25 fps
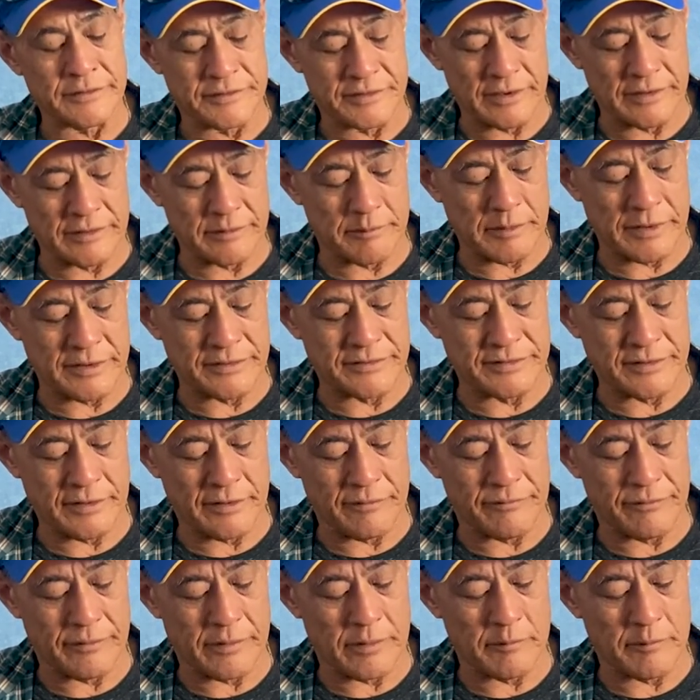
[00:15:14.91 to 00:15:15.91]
said to
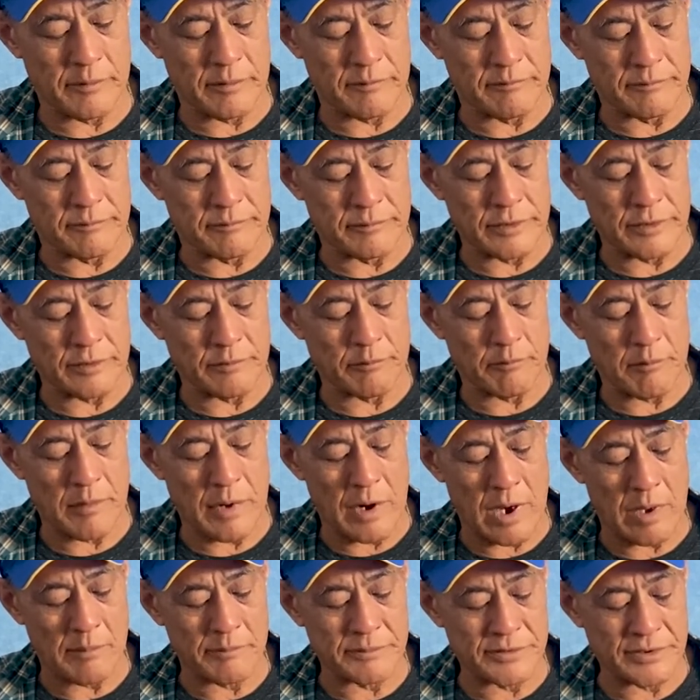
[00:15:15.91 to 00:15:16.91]
myself, "Well, your
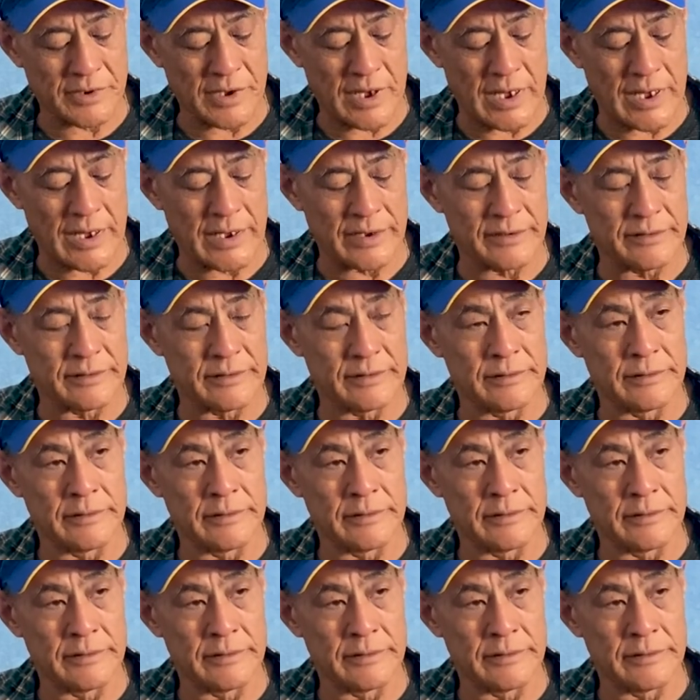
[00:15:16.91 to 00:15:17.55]
mom's got